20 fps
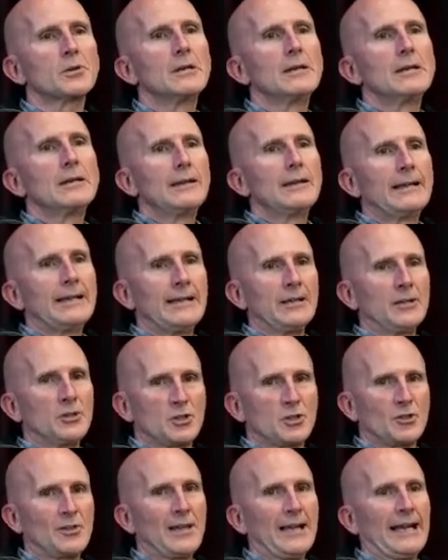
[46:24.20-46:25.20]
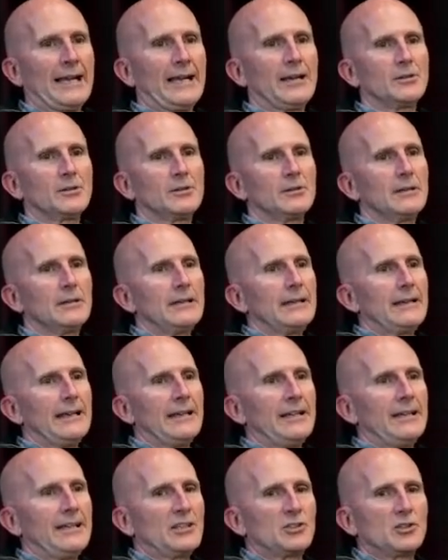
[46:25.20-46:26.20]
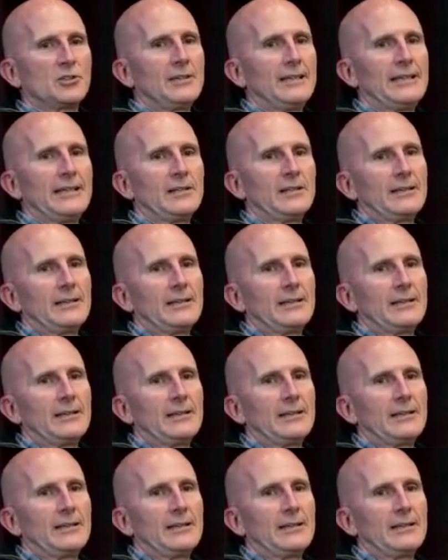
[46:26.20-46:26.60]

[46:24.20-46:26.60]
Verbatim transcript: is that it's it,